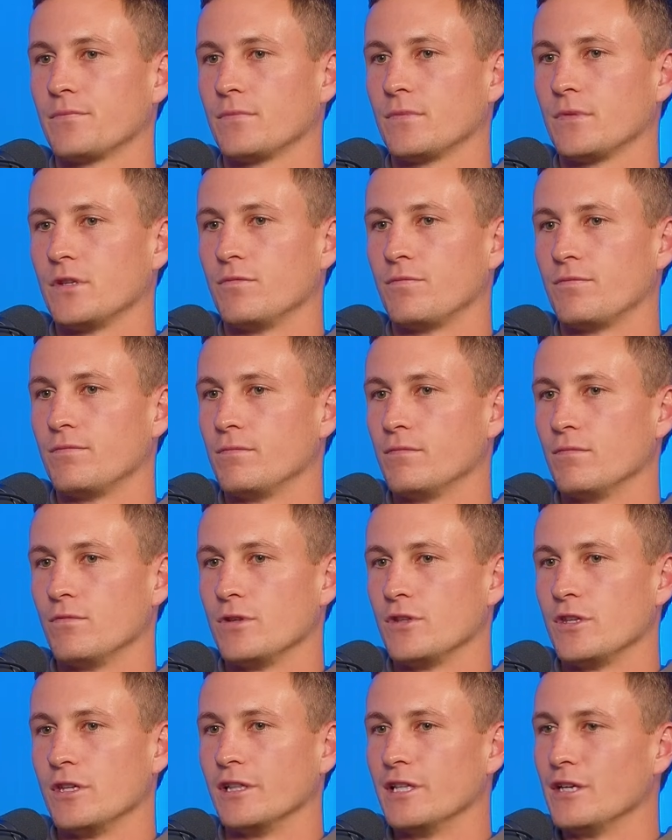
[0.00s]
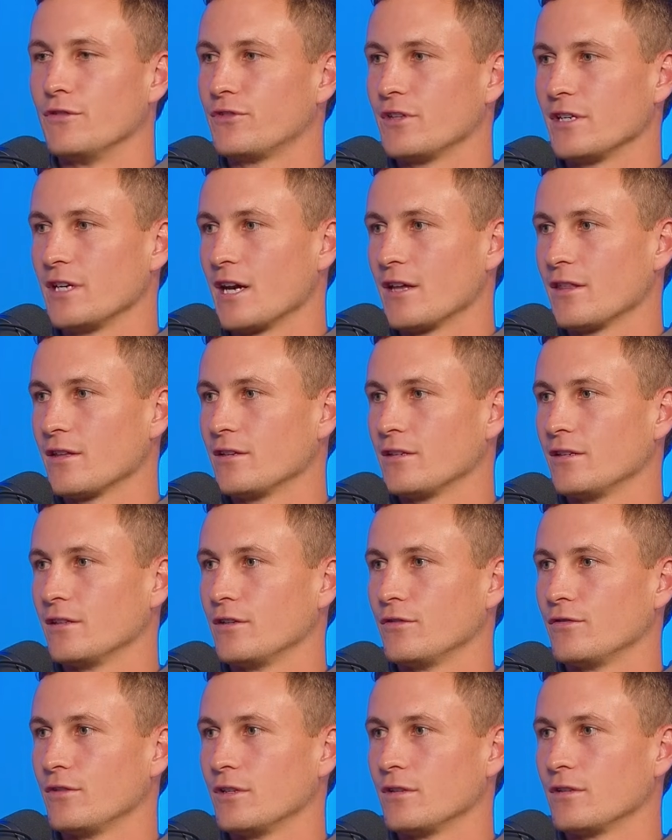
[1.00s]
You live together. You
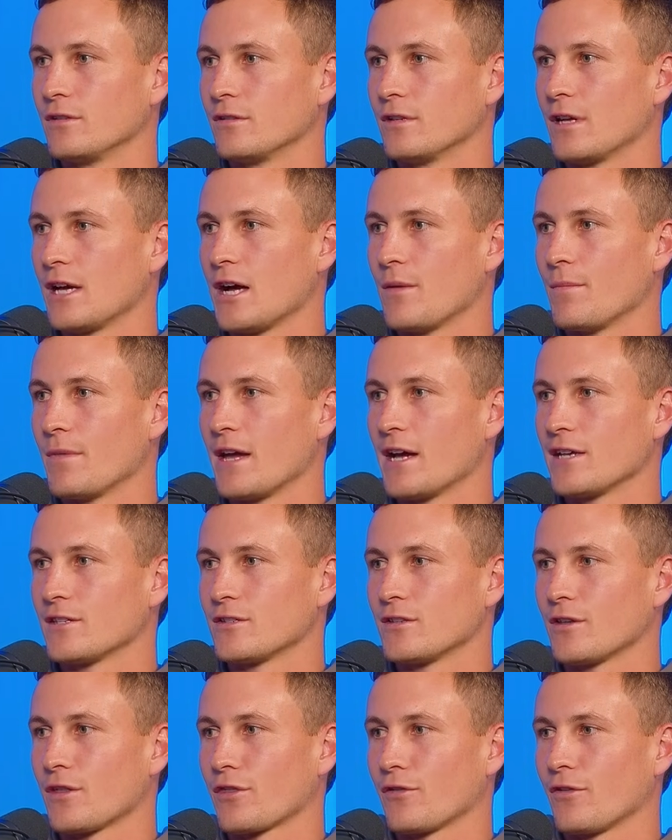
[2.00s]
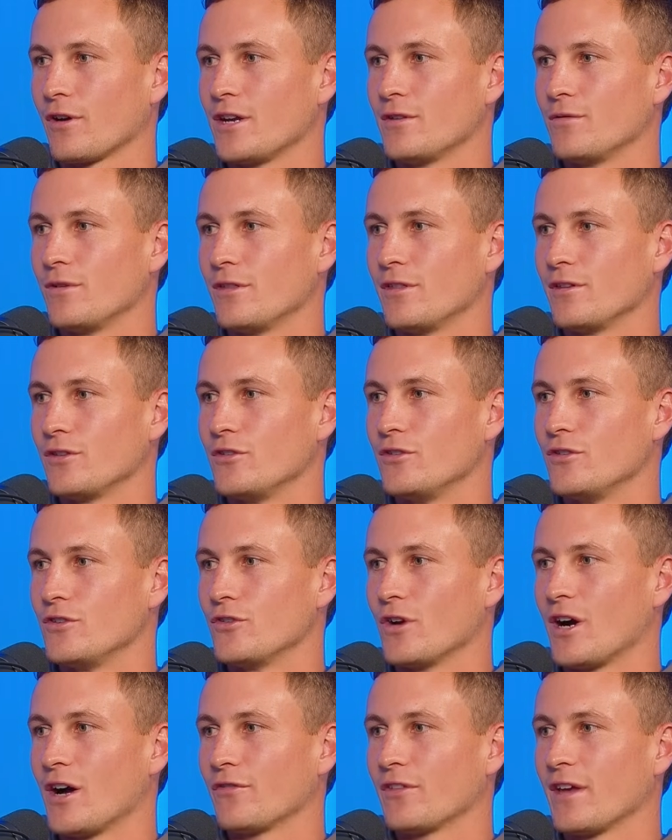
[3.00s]
live in houses of 3 with the new
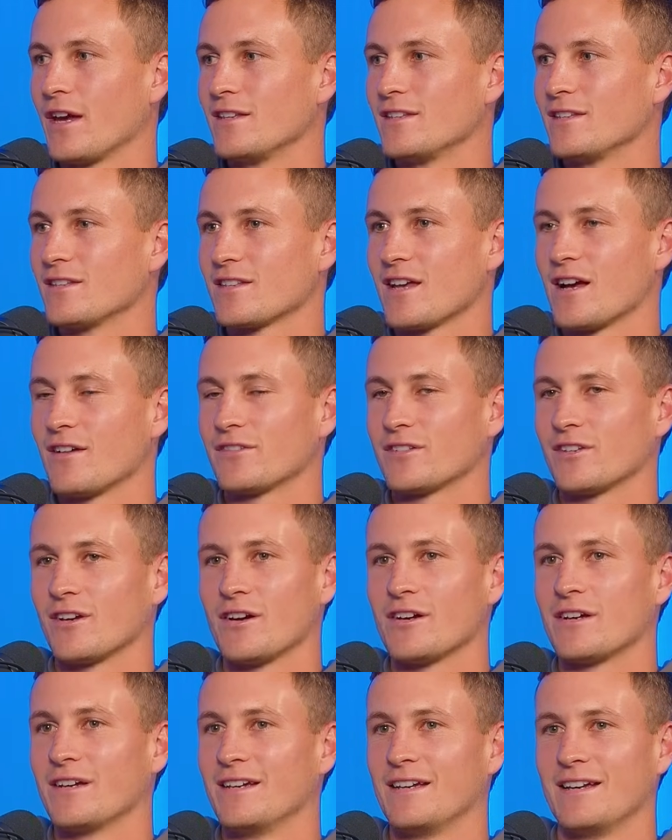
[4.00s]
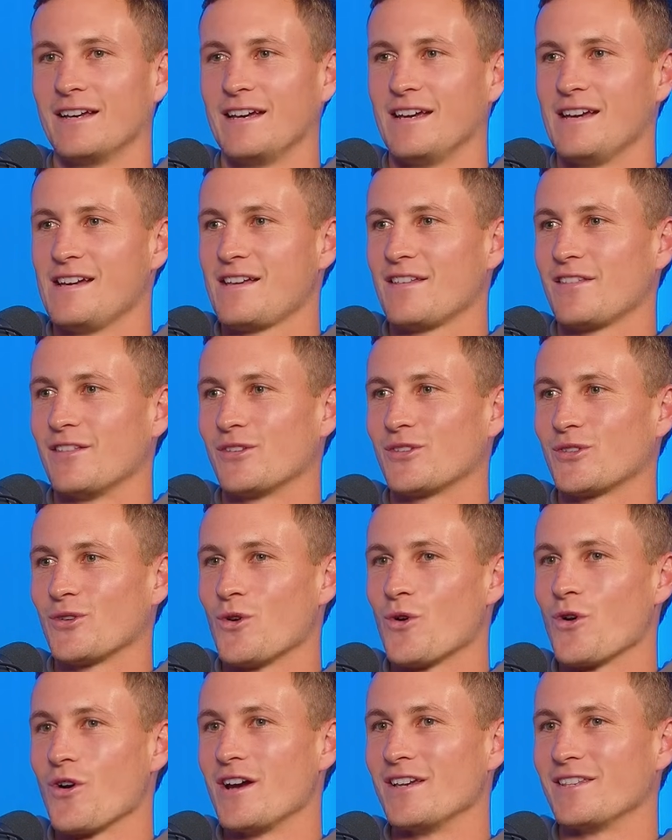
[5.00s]
draftees and stuff. So the
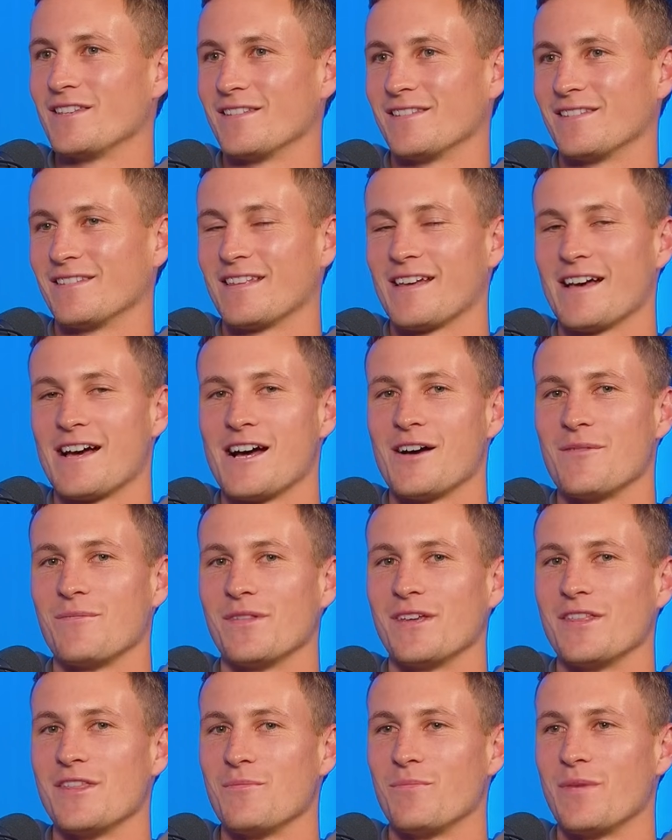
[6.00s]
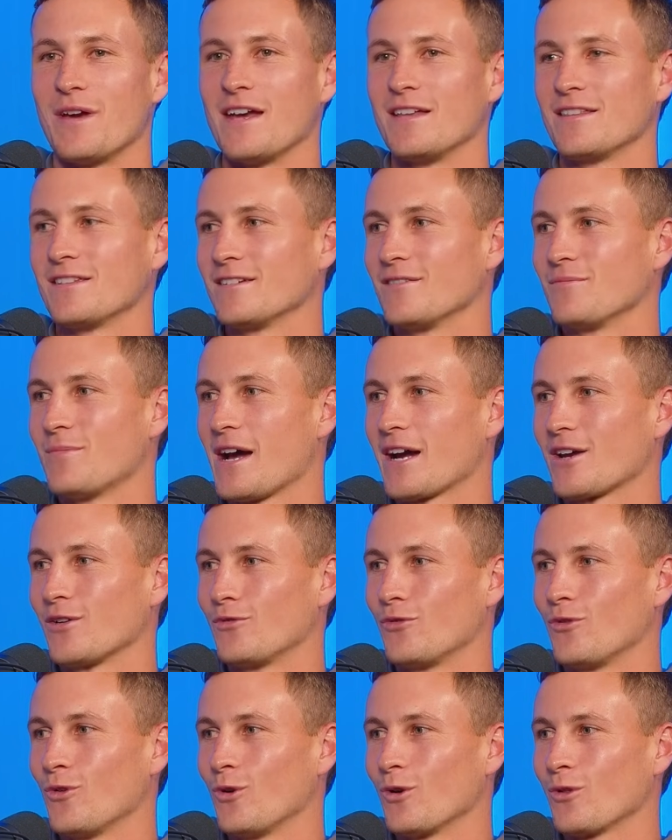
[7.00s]
stories and the banter back
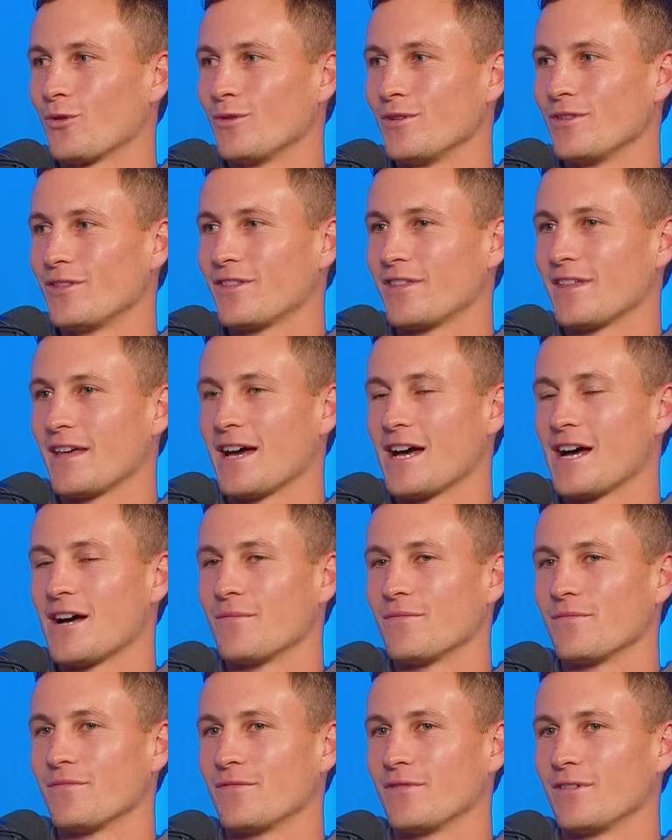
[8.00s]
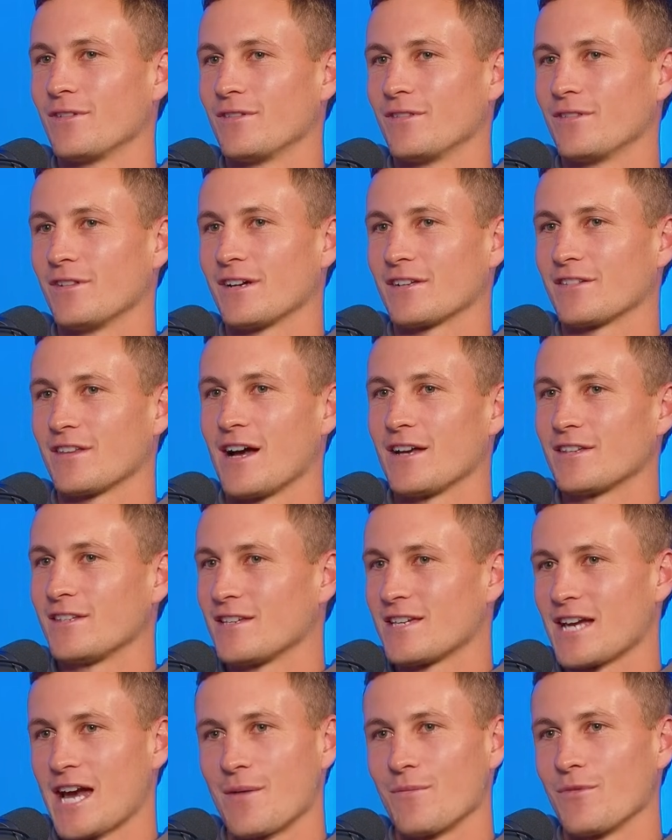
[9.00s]
and forth with like Darcy
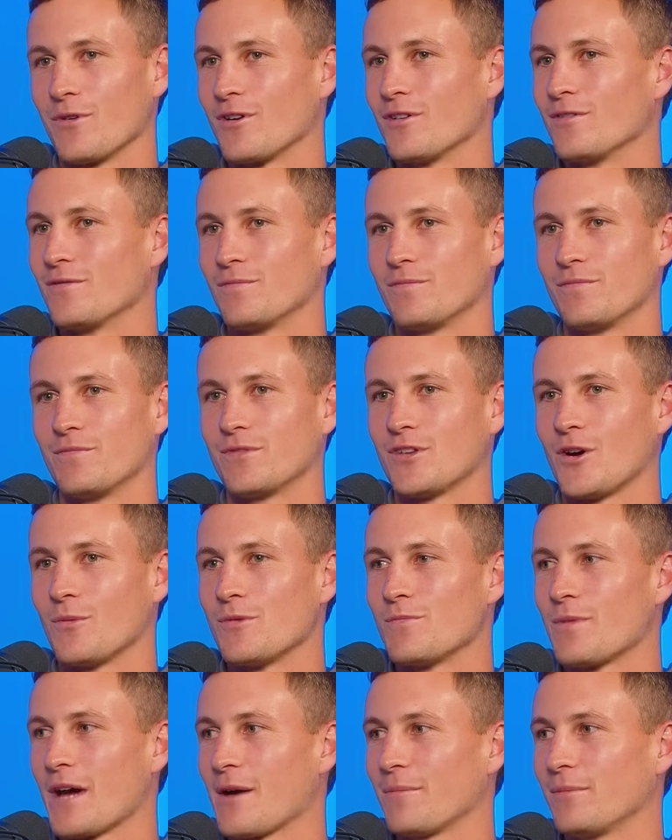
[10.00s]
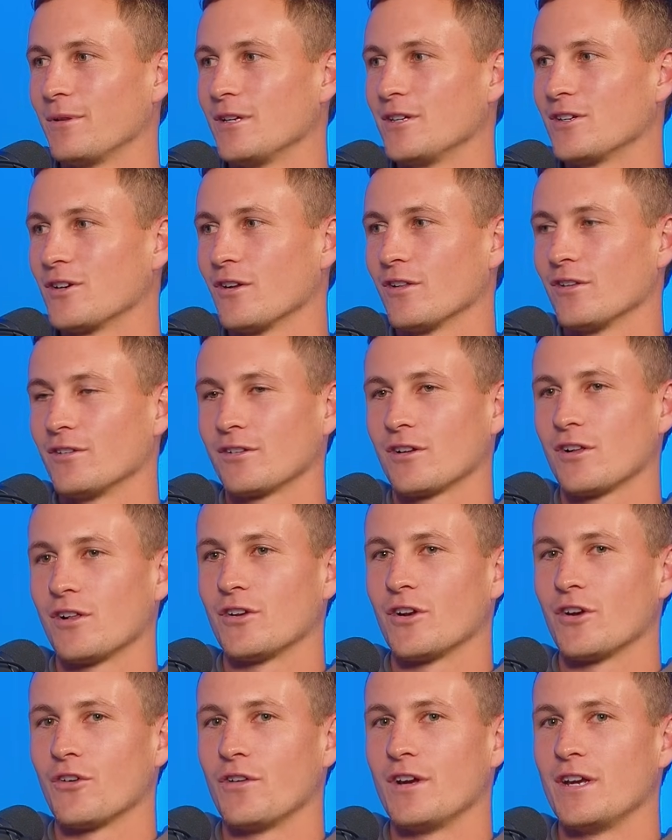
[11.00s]
Cameron, Tommy Papley,
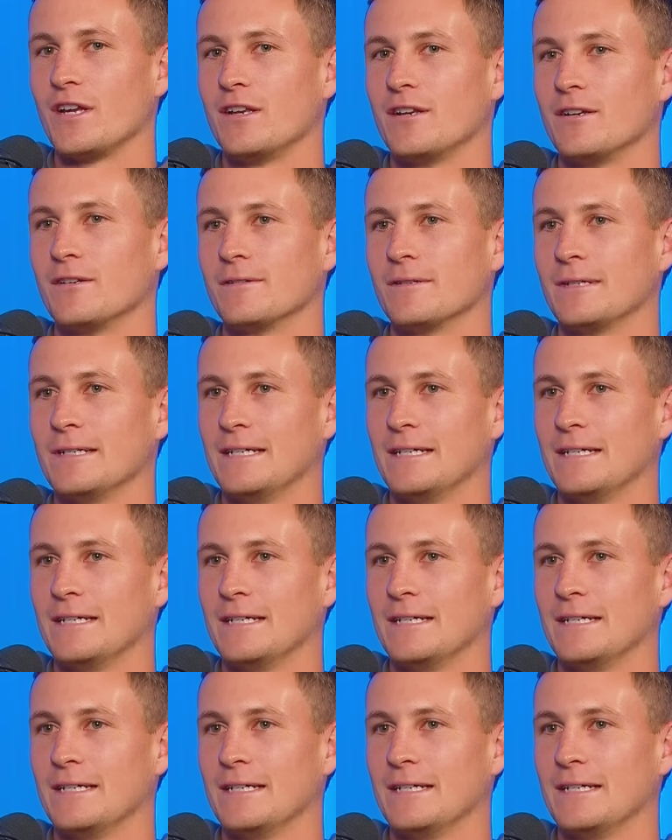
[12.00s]
Colin O'Riordan.